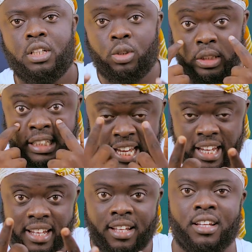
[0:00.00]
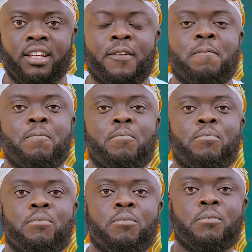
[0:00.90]
You see?
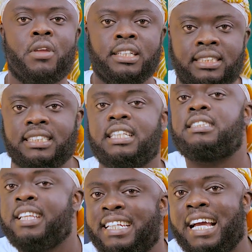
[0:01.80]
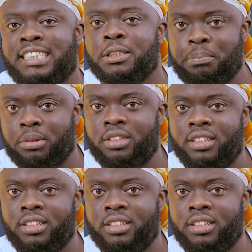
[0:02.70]
This is leadership.